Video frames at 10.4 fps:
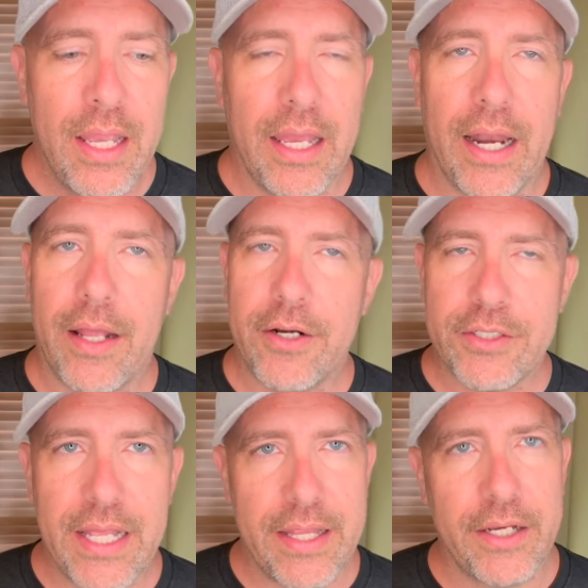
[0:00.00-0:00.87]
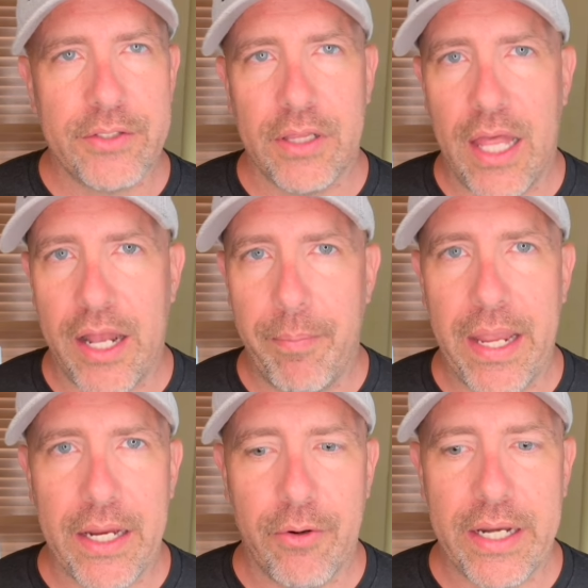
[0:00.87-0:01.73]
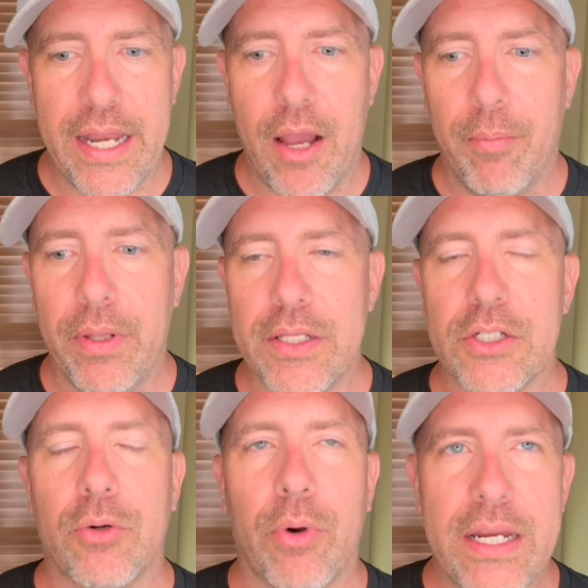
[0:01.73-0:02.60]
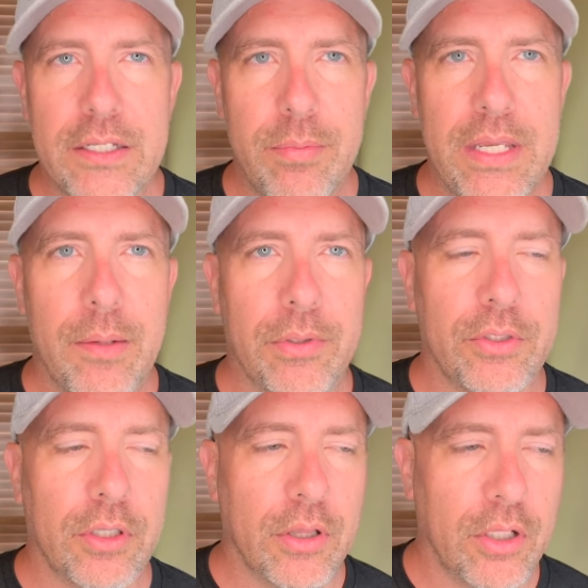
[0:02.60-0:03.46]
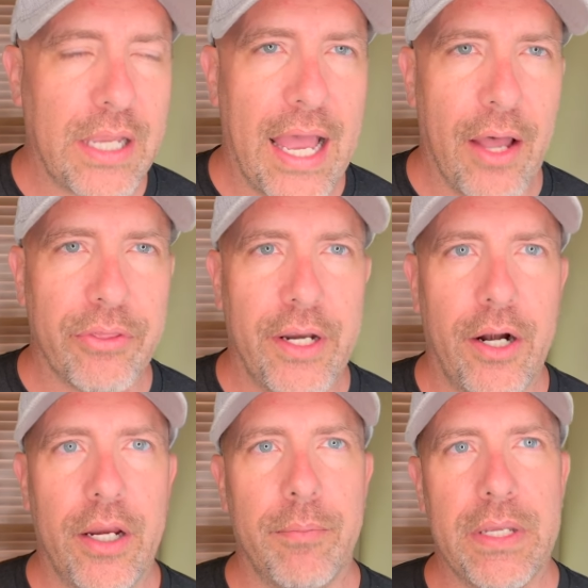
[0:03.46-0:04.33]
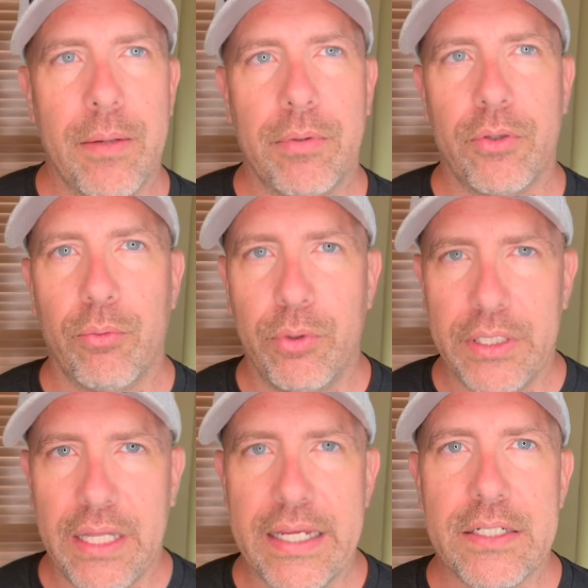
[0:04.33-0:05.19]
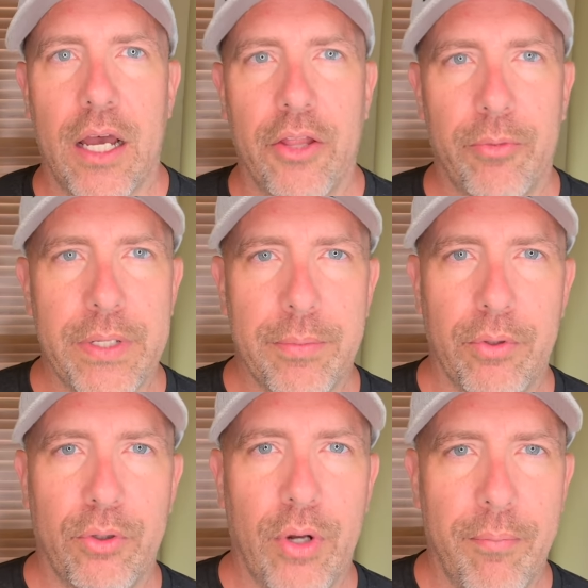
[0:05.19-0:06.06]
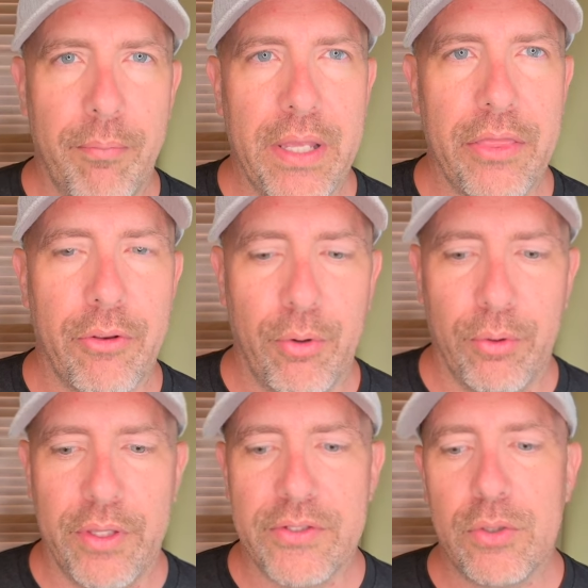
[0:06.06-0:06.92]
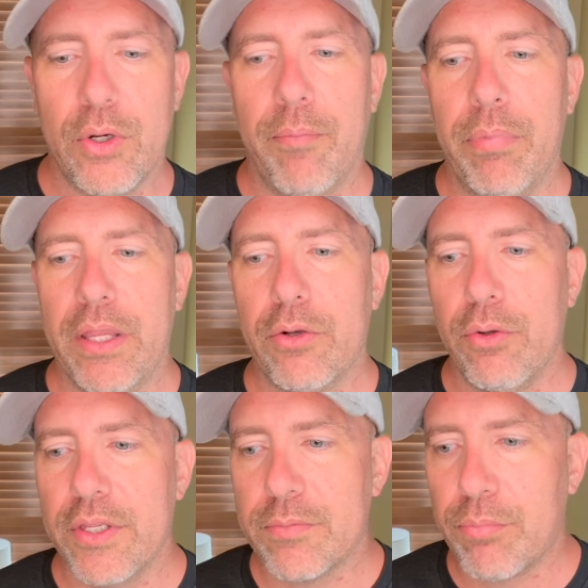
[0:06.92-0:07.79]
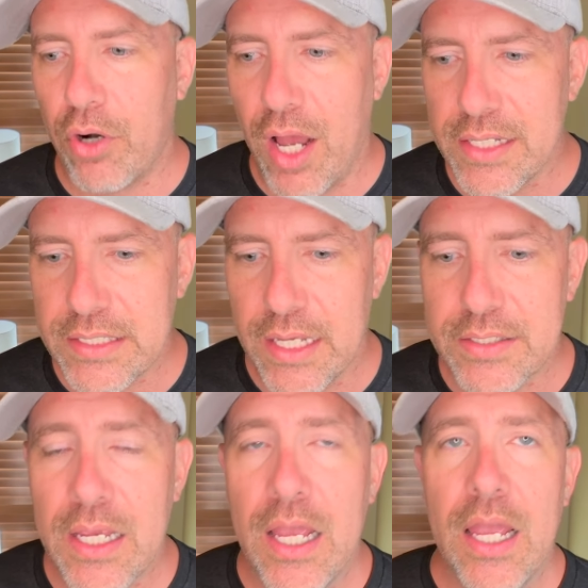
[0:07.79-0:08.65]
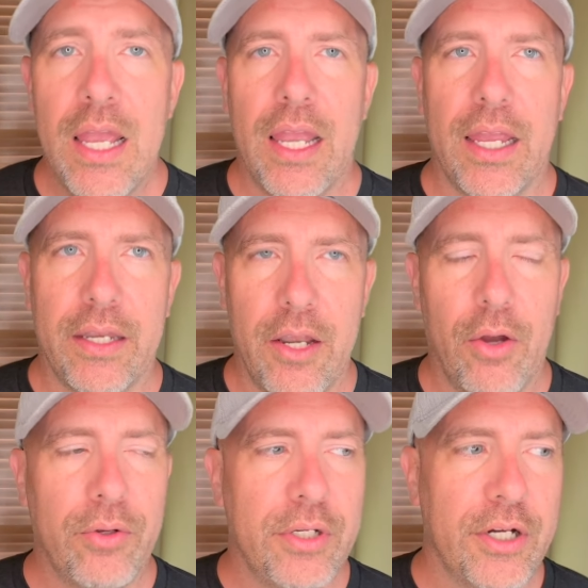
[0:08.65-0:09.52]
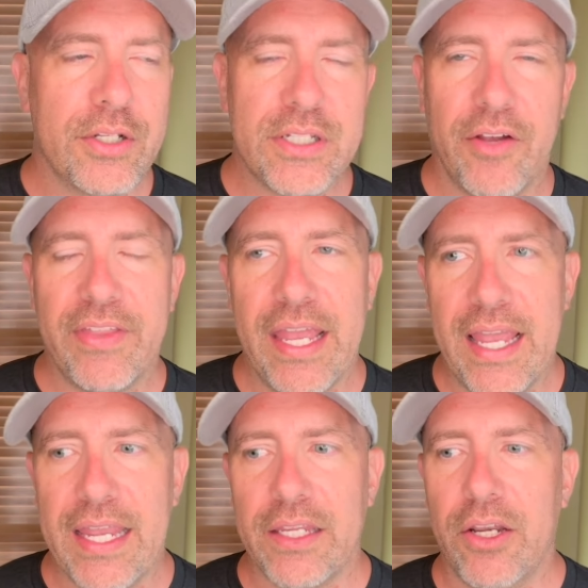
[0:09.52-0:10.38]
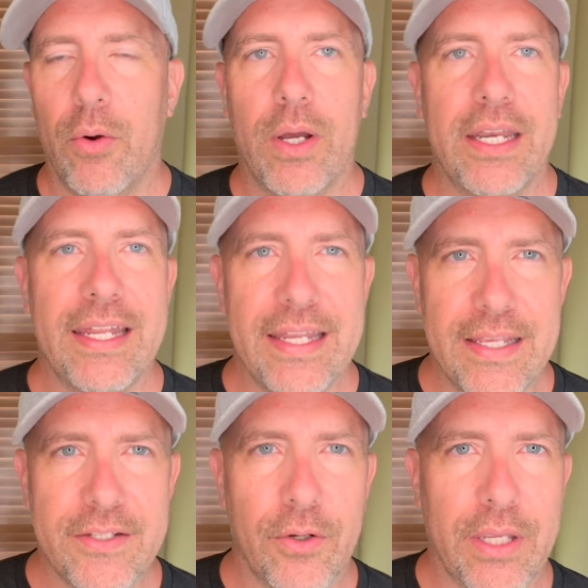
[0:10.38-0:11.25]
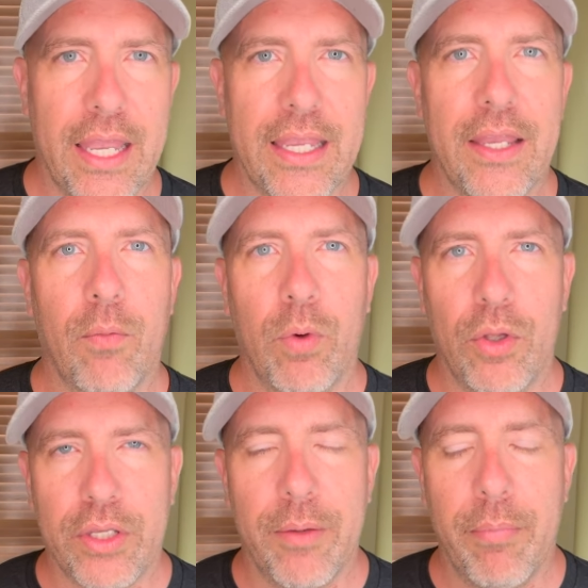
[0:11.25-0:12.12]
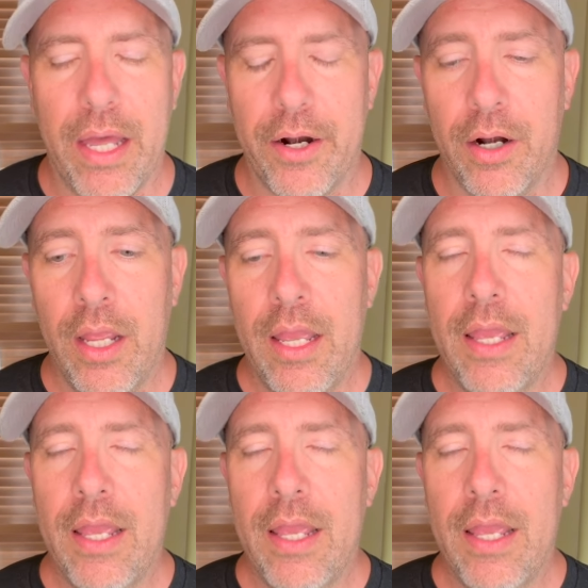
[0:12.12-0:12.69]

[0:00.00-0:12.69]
And I understand that it's a lot of pain right now, but it's great to be able to look out there and be able to relate to other people who have been through this, who have been through this process, and know to yourself that, hey, you know what? It is okay. It will get better.